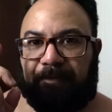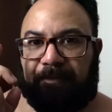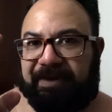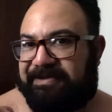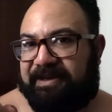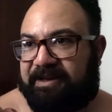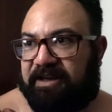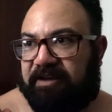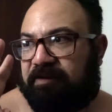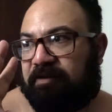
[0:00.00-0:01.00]
My
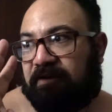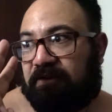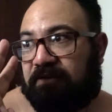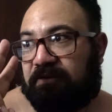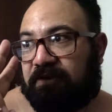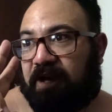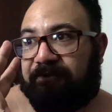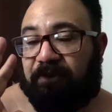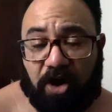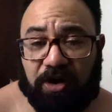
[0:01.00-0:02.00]
second, kind
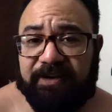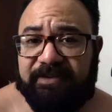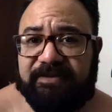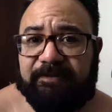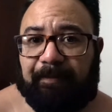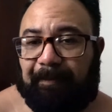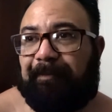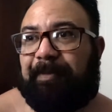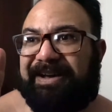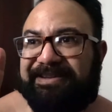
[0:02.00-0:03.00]
of honest
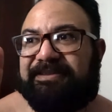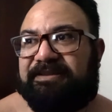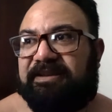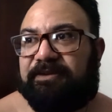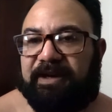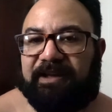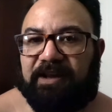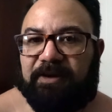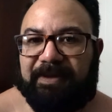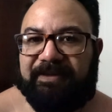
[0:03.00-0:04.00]
but still a
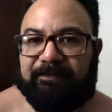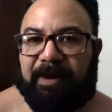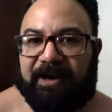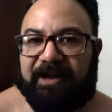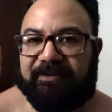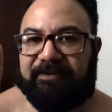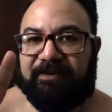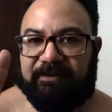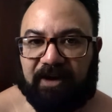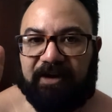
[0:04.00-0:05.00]
little bit
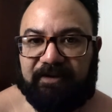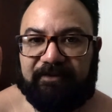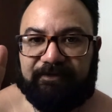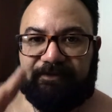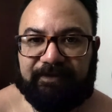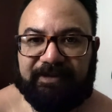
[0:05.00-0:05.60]
smartassy kind of